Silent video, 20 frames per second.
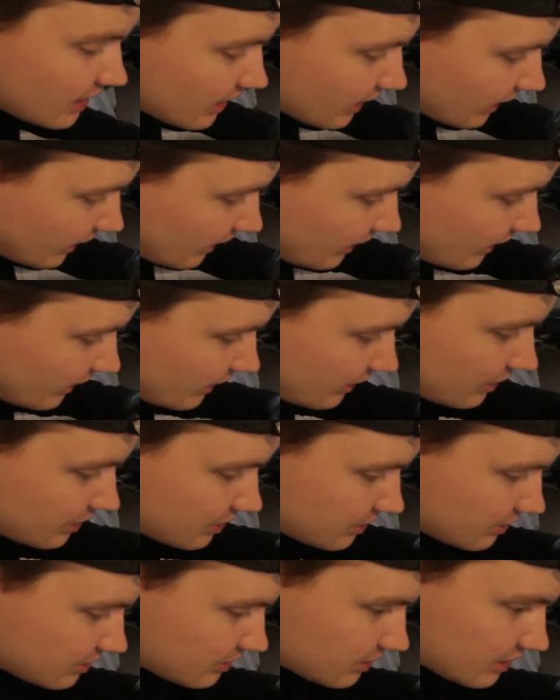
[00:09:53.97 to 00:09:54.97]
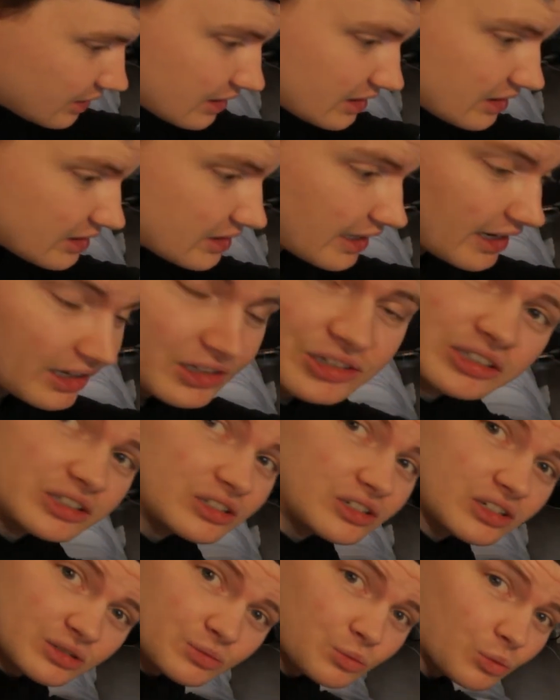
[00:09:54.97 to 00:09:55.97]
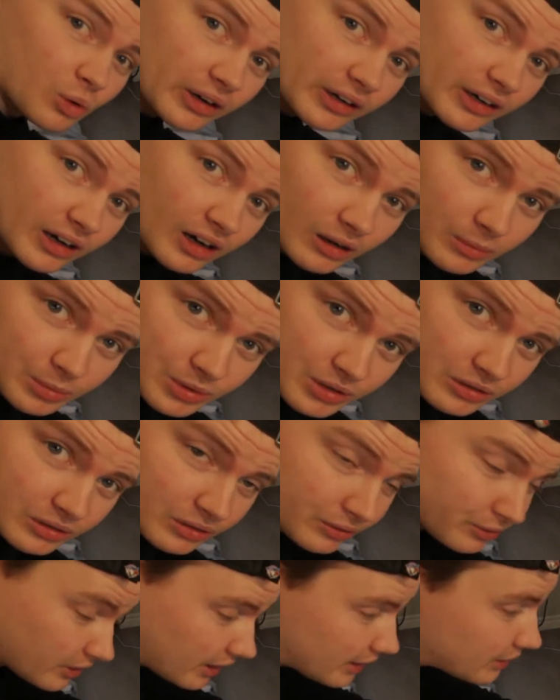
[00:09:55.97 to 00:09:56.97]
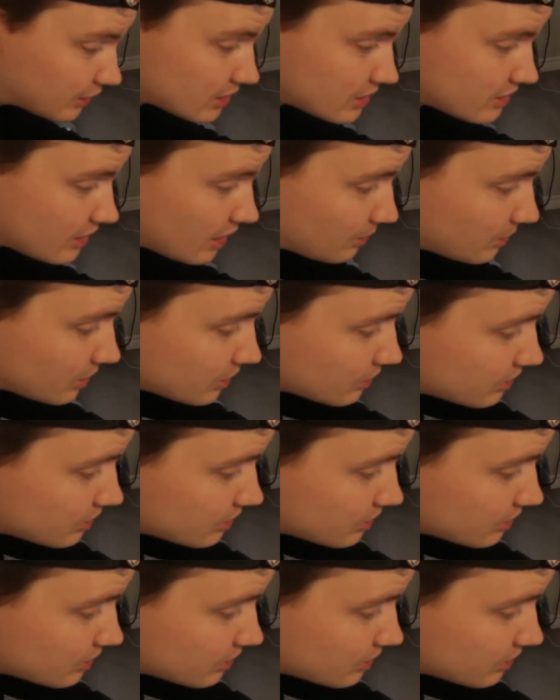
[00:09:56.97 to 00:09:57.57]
And this is actually just one optional final step.